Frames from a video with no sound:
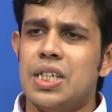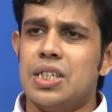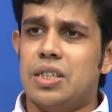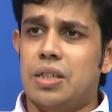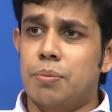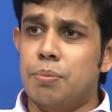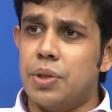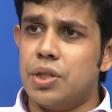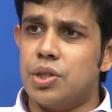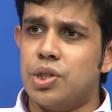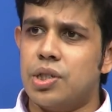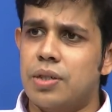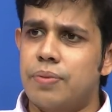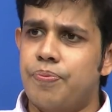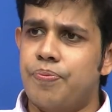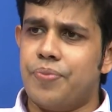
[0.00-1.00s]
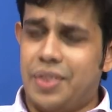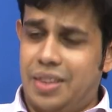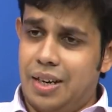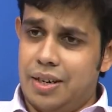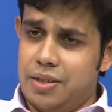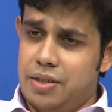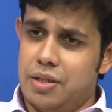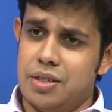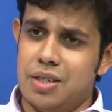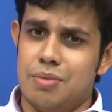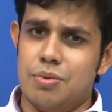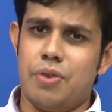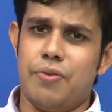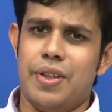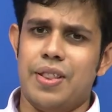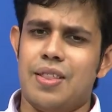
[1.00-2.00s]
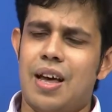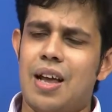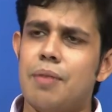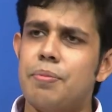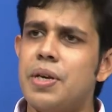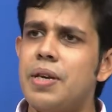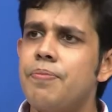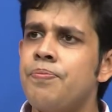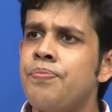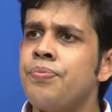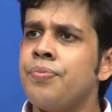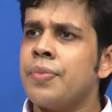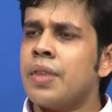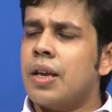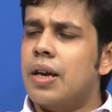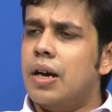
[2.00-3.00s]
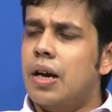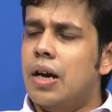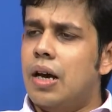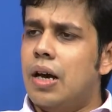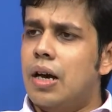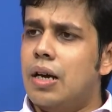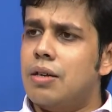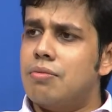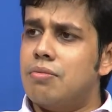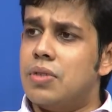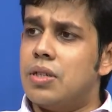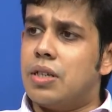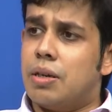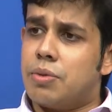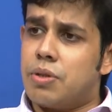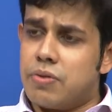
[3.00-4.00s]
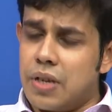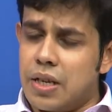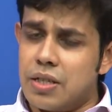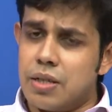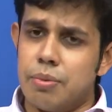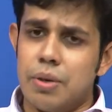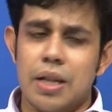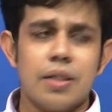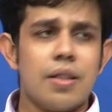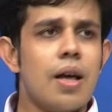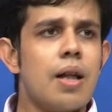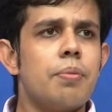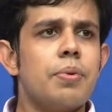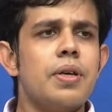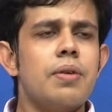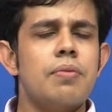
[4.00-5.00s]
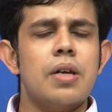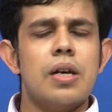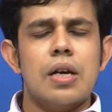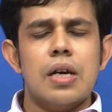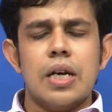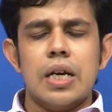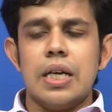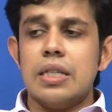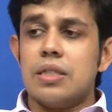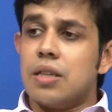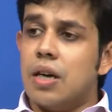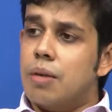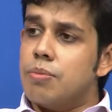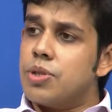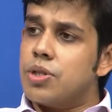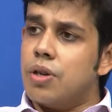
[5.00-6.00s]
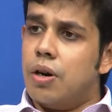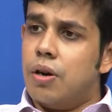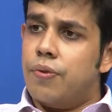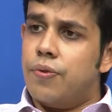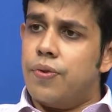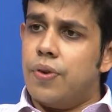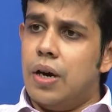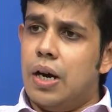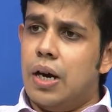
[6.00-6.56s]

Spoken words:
temperature, that is in terms of enthalpy, in terms of sensible enthalpy, in terms of